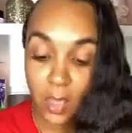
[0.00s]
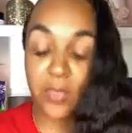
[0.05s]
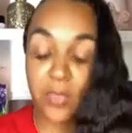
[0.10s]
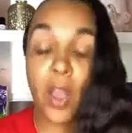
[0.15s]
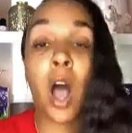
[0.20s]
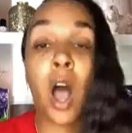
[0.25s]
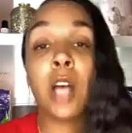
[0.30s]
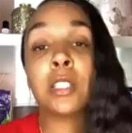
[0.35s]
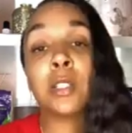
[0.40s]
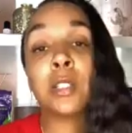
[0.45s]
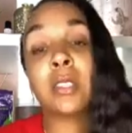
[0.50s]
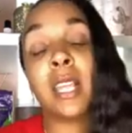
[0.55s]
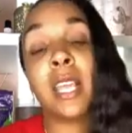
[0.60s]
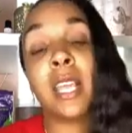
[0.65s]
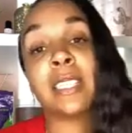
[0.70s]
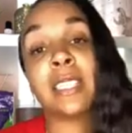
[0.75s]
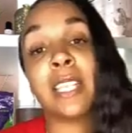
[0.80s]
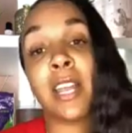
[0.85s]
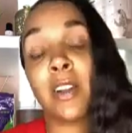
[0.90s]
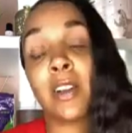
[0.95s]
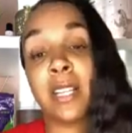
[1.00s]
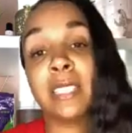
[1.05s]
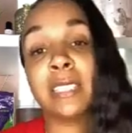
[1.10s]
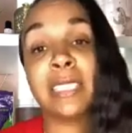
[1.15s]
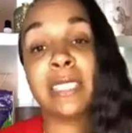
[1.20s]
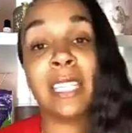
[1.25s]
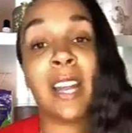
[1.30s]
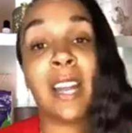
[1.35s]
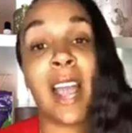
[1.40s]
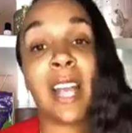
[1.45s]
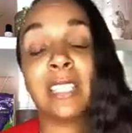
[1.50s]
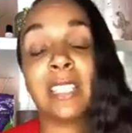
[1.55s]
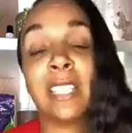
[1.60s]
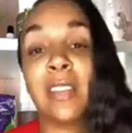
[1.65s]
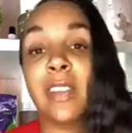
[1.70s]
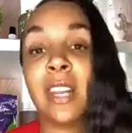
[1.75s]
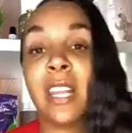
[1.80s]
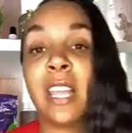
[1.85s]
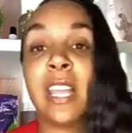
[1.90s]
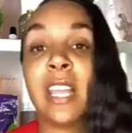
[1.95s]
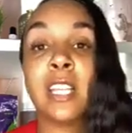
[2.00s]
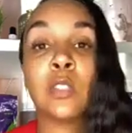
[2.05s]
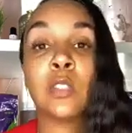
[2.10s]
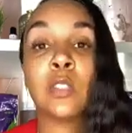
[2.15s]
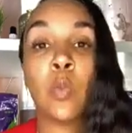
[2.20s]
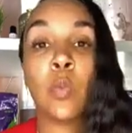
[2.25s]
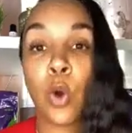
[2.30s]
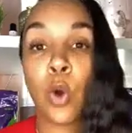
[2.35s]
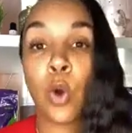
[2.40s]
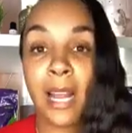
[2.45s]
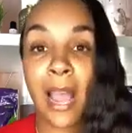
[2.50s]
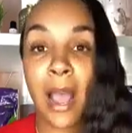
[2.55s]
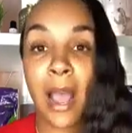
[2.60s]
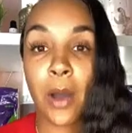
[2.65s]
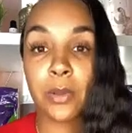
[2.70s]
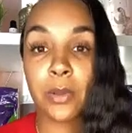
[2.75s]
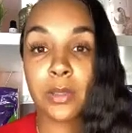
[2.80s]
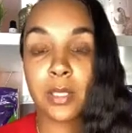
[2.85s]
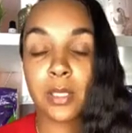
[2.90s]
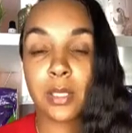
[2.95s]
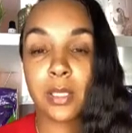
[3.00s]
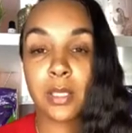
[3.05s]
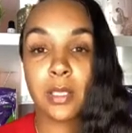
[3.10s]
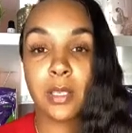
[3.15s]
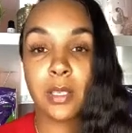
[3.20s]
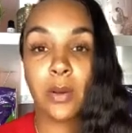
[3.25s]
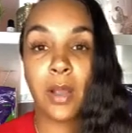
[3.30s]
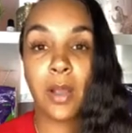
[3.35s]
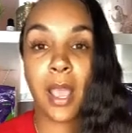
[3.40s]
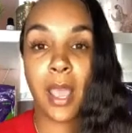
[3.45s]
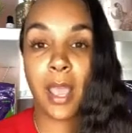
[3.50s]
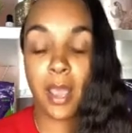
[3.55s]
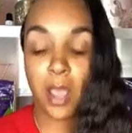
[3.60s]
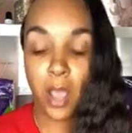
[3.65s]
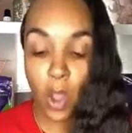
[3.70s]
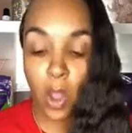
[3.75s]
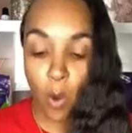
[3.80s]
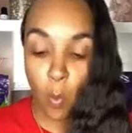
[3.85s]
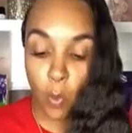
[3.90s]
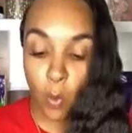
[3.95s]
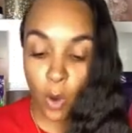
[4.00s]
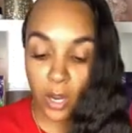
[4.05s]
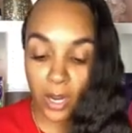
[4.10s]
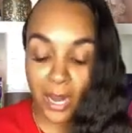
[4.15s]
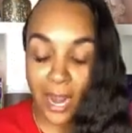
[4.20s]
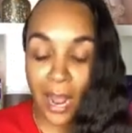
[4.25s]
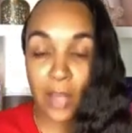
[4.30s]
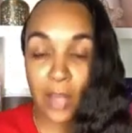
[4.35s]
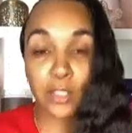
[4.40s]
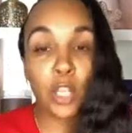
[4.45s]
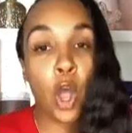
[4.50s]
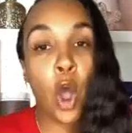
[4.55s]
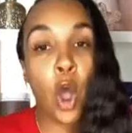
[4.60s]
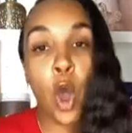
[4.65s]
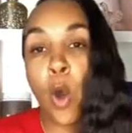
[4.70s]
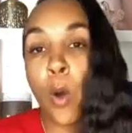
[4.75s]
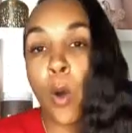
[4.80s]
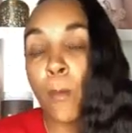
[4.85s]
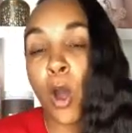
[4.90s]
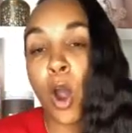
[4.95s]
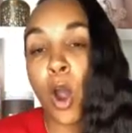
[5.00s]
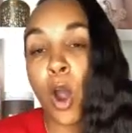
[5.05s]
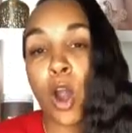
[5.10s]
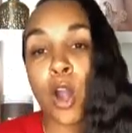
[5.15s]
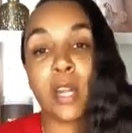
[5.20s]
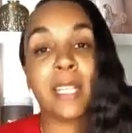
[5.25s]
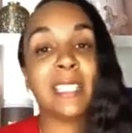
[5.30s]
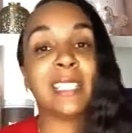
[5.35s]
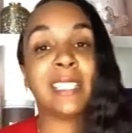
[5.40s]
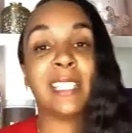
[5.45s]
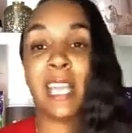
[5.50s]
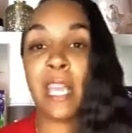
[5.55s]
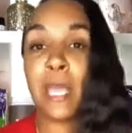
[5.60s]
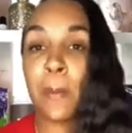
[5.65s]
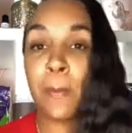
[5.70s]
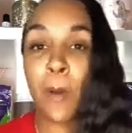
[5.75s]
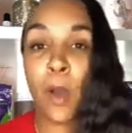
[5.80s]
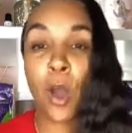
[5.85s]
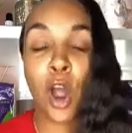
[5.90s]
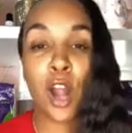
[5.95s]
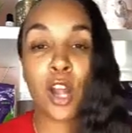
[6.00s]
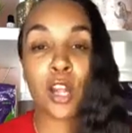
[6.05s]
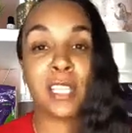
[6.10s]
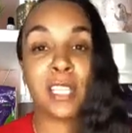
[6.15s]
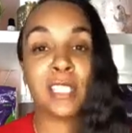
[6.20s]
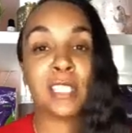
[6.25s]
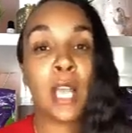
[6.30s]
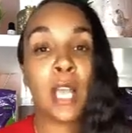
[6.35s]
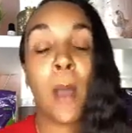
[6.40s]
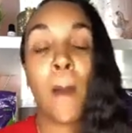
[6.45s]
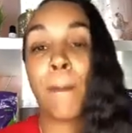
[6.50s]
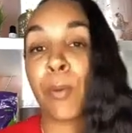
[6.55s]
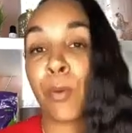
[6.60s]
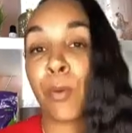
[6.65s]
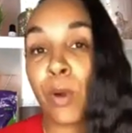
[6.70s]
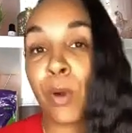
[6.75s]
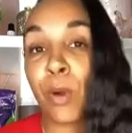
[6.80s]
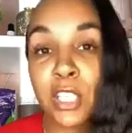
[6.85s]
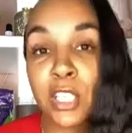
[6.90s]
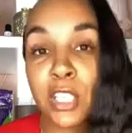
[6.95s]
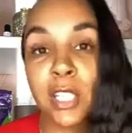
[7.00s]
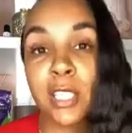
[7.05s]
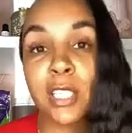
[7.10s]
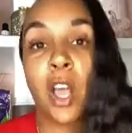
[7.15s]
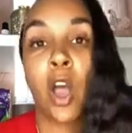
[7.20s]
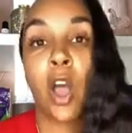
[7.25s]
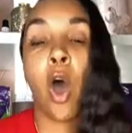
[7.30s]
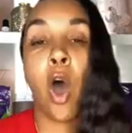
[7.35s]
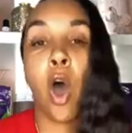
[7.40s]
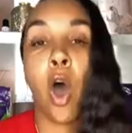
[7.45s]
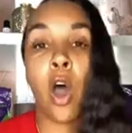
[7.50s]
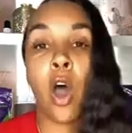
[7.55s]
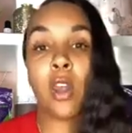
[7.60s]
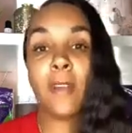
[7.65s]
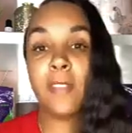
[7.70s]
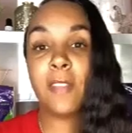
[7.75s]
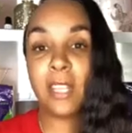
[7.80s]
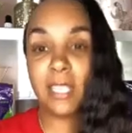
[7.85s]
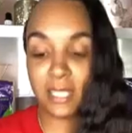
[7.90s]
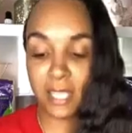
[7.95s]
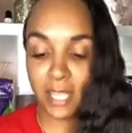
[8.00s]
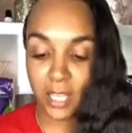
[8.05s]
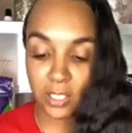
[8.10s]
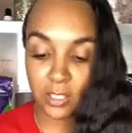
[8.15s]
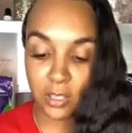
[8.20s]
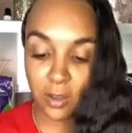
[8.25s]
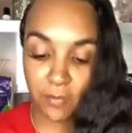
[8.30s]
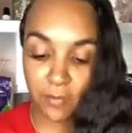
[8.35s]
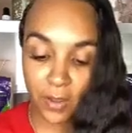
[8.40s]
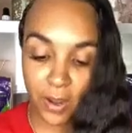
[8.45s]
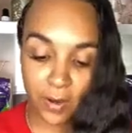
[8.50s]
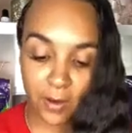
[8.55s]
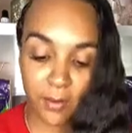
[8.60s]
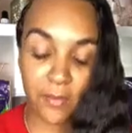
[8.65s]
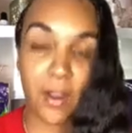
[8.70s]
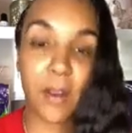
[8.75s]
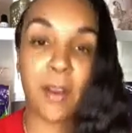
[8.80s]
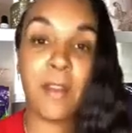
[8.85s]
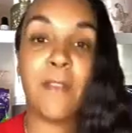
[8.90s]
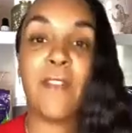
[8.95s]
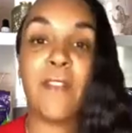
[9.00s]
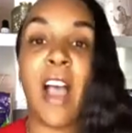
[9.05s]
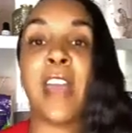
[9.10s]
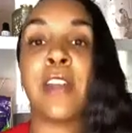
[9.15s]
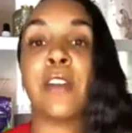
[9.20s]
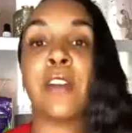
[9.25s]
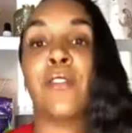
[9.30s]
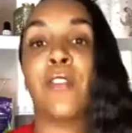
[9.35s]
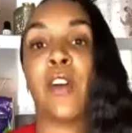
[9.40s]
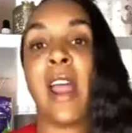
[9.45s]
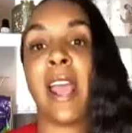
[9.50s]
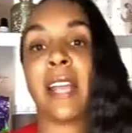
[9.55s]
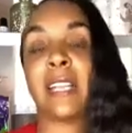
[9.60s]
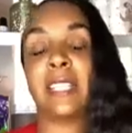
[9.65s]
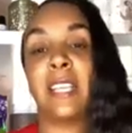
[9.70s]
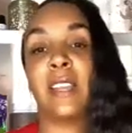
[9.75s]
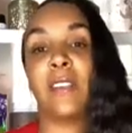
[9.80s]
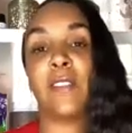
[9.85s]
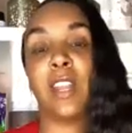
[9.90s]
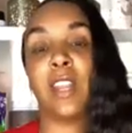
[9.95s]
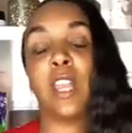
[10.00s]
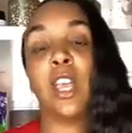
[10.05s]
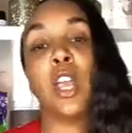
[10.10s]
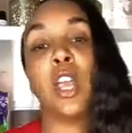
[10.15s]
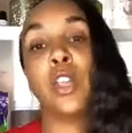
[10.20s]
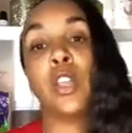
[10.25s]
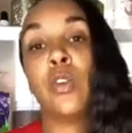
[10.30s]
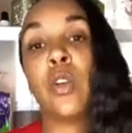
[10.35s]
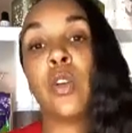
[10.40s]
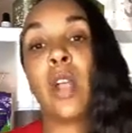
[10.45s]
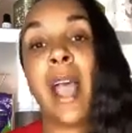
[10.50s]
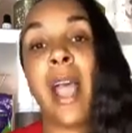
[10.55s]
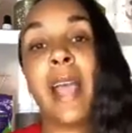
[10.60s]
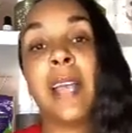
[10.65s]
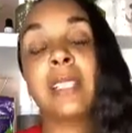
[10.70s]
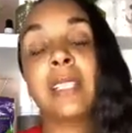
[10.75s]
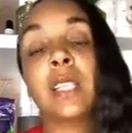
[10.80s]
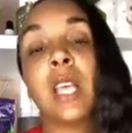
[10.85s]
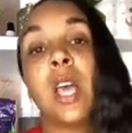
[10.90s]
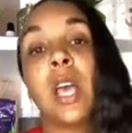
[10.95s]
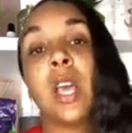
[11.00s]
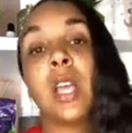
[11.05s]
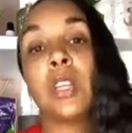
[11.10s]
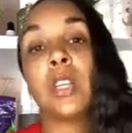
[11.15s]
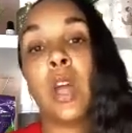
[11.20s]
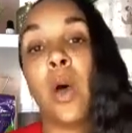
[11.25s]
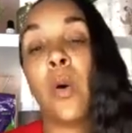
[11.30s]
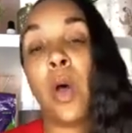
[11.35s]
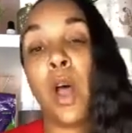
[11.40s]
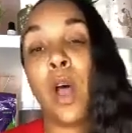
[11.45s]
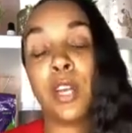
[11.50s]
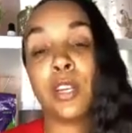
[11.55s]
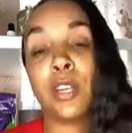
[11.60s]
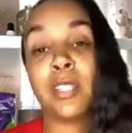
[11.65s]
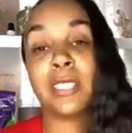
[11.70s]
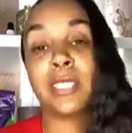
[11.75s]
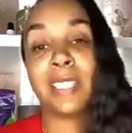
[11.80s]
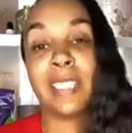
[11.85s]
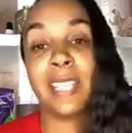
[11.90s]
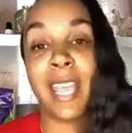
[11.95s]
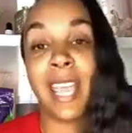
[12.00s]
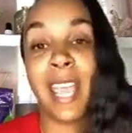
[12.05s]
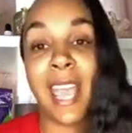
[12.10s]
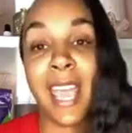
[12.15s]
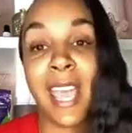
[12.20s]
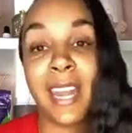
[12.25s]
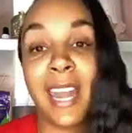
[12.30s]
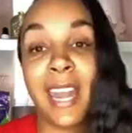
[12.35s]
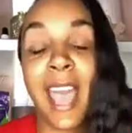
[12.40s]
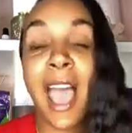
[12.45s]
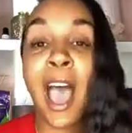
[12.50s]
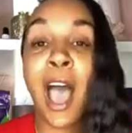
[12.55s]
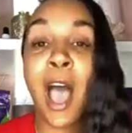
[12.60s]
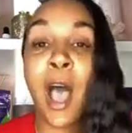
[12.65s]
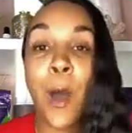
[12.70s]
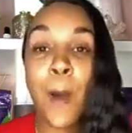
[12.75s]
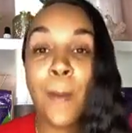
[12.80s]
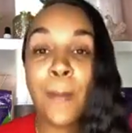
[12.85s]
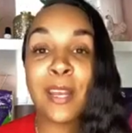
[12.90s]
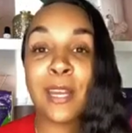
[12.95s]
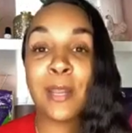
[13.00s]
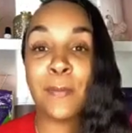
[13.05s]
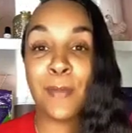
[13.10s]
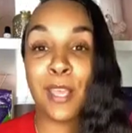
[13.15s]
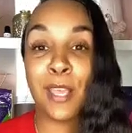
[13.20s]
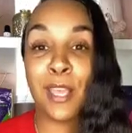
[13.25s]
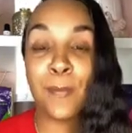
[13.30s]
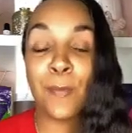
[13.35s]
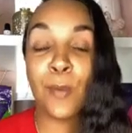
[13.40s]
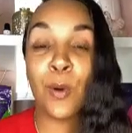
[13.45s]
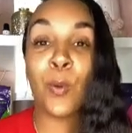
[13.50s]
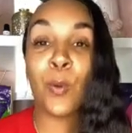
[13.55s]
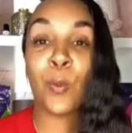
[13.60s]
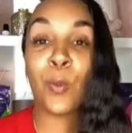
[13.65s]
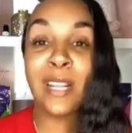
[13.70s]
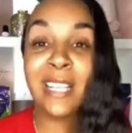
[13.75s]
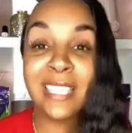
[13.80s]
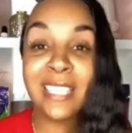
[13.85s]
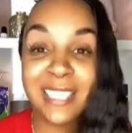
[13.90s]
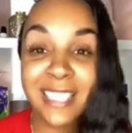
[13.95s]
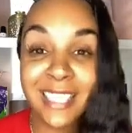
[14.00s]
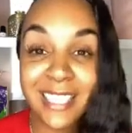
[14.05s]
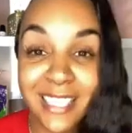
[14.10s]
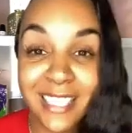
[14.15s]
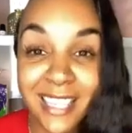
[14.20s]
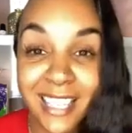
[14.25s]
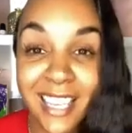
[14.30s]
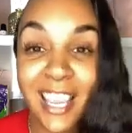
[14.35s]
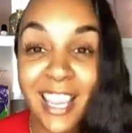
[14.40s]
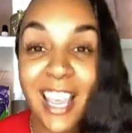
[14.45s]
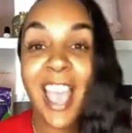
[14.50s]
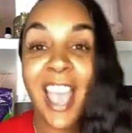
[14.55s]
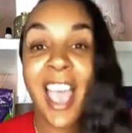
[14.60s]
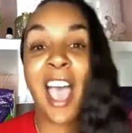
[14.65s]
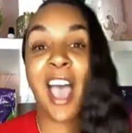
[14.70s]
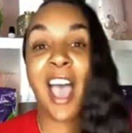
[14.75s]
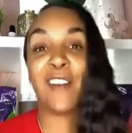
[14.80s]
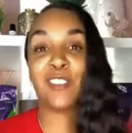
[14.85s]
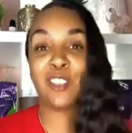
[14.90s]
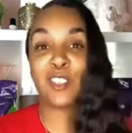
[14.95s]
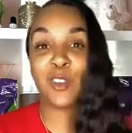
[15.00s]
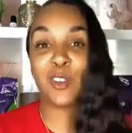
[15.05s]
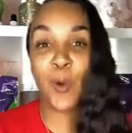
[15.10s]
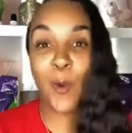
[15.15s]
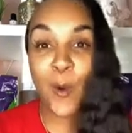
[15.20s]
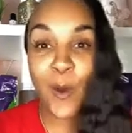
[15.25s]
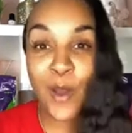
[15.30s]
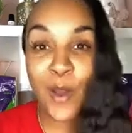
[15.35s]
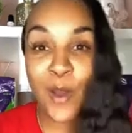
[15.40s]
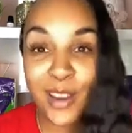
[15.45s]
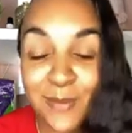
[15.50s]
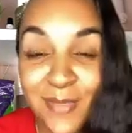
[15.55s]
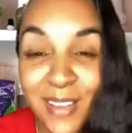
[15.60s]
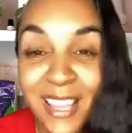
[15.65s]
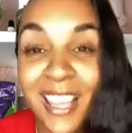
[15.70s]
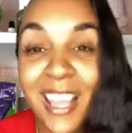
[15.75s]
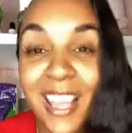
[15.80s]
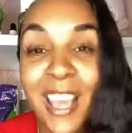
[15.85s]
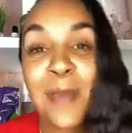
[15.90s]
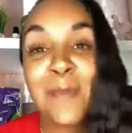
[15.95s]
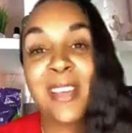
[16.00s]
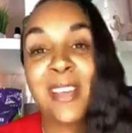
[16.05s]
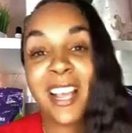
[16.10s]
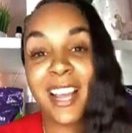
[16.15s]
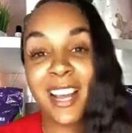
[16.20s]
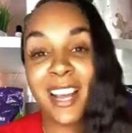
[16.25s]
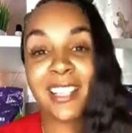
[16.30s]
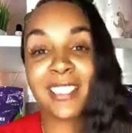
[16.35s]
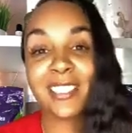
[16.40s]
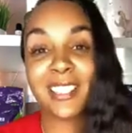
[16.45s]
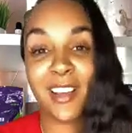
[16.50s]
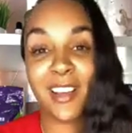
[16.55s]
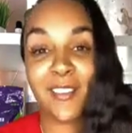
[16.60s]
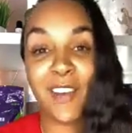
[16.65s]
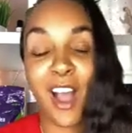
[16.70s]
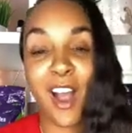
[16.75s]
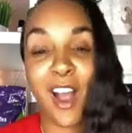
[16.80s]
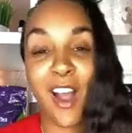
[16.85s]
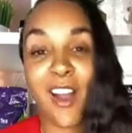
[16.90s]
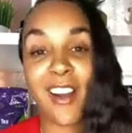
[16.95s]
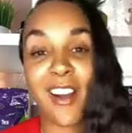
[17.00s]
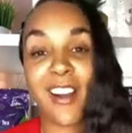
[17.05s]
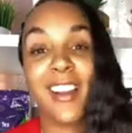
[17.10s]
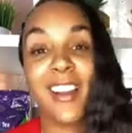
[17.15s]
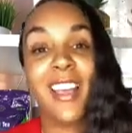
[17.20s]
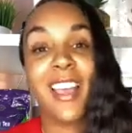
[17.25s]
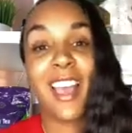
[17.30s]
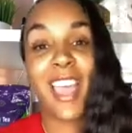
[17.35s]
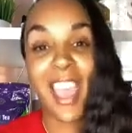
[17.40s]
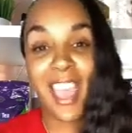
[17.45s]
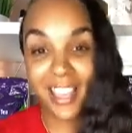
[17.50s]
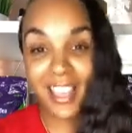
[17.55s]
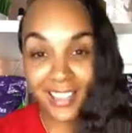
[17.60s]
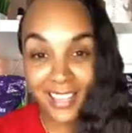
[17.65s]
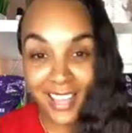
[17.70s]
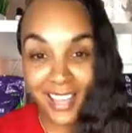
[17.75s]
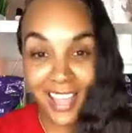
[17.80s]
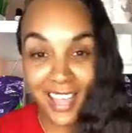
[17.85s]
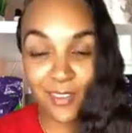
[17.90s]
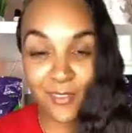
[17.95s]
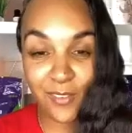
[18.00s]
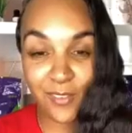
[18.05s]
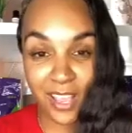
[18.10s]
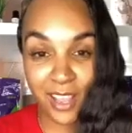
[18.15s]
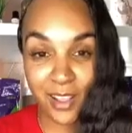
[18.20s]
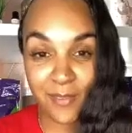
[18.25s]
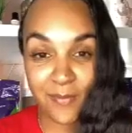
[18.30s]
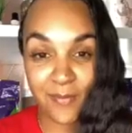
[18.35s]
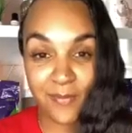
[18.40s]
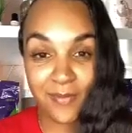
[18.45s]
also things that are considered activity is workouts, okay? Workouts, home parties, tea parties, brunches, all of these things are very, very vital for activity. You guys don't understand how many people recently have joined me because of our LA event.